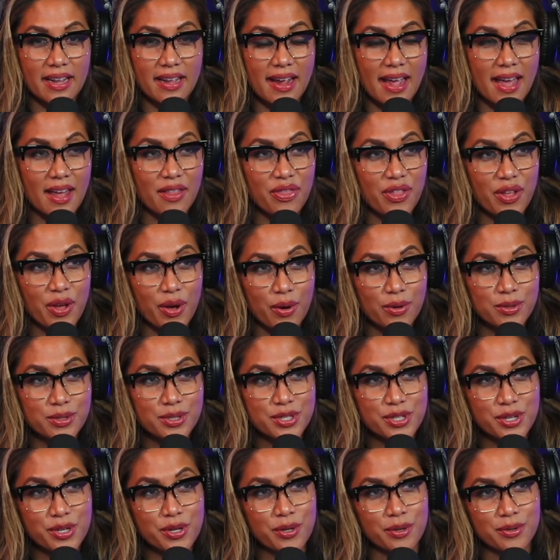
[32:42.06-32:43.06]
at the
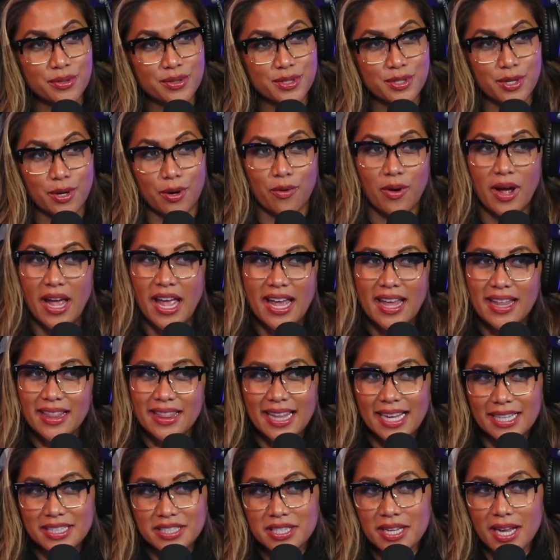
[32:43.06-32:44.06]
O2, so
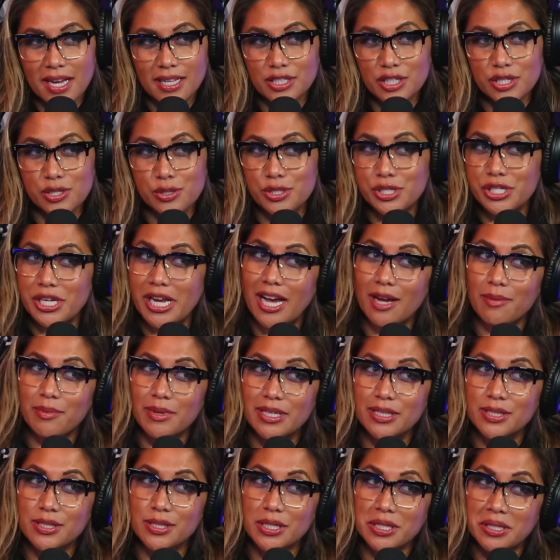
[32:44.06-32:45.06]
that's not too
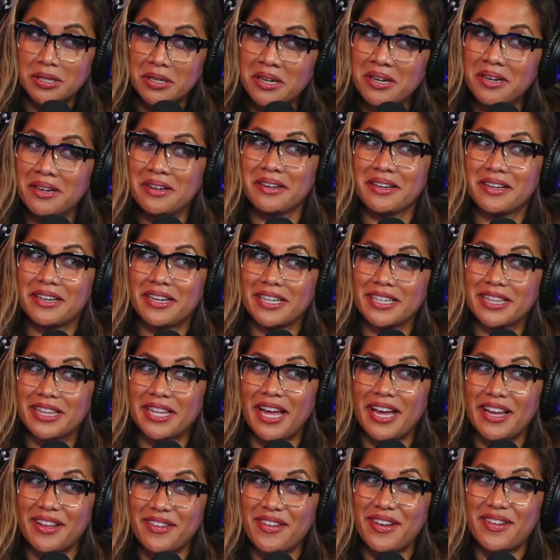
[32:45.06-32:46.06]
shabby. So
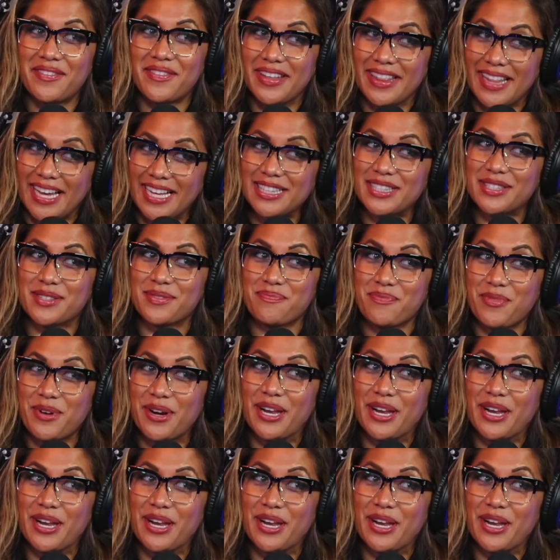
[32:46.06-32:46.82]
I mean, that's pretty